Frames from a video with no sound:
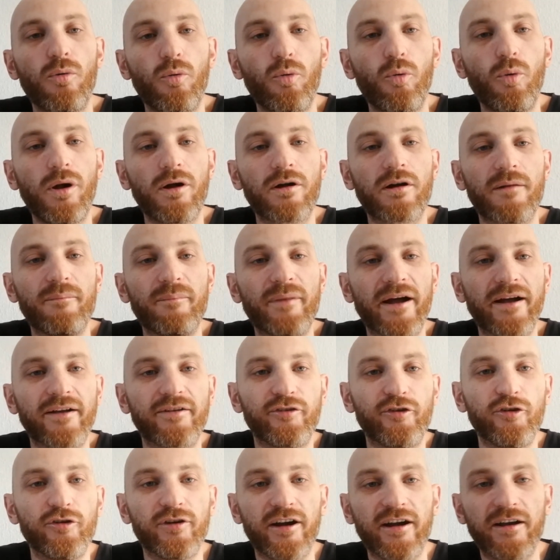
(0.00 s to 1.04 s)
Welcome back
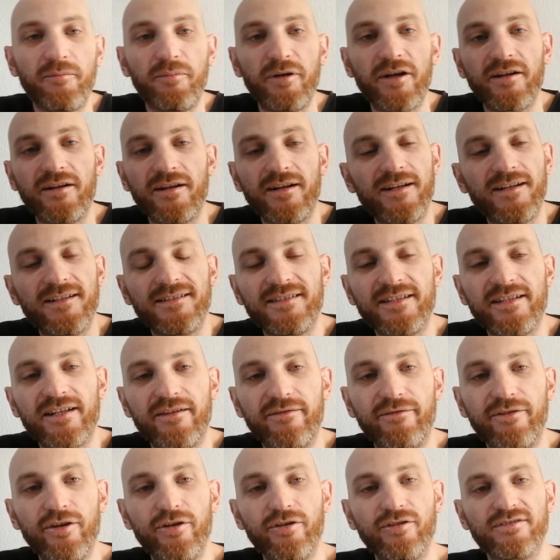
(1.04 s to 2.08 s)
to Redbeard EDC
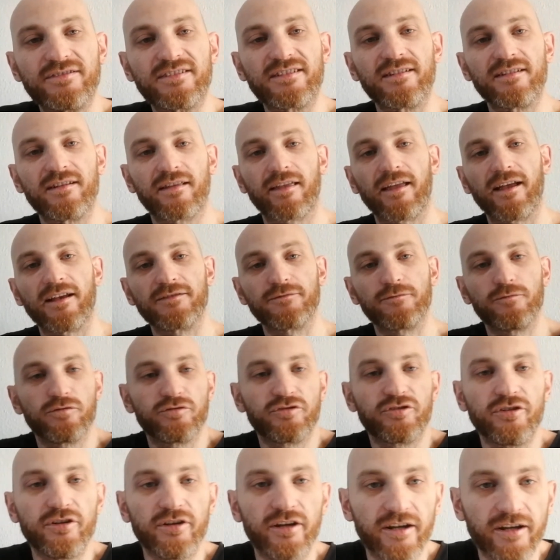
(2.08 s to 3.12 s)
Reviews. Thanks for
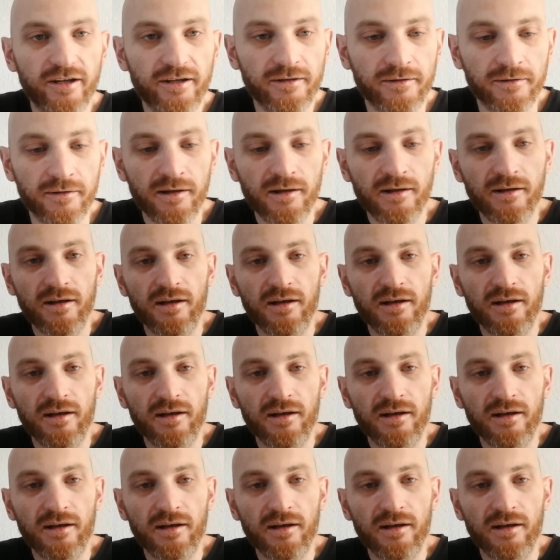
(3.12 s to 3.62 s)
tuning in.